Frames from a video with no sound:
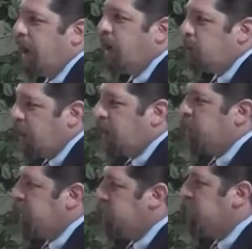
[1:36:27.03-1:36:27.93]
And one of
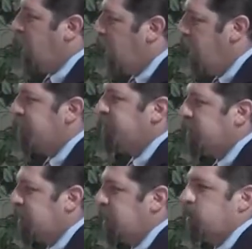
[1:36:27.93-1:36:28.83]
the things they
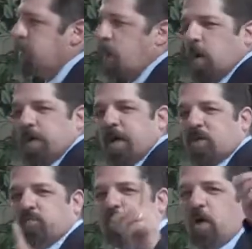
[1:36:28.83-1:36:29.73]
often did when the Old
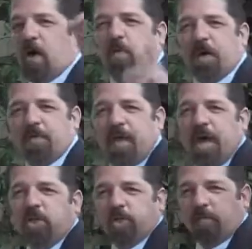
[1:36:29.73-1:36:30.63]
Testament talked about the
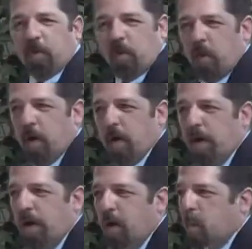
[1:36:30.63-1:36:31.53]
angel of the Lord
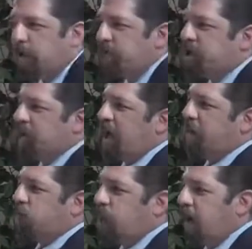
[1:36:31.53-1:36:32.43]
was, instead
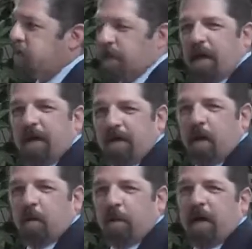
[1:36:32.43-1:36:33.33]
of saying it in
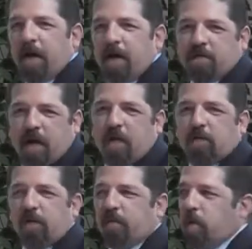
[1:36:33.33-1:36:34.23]
Aramaic as
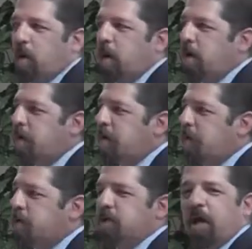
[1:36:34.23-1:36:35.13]
angel of the Lord, they
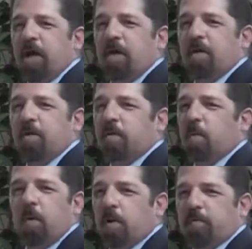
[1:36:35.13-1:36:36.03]
would say the
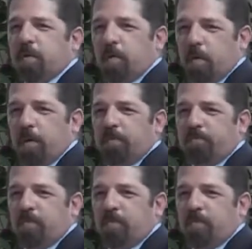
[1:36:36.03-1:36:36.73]
word of the Lord.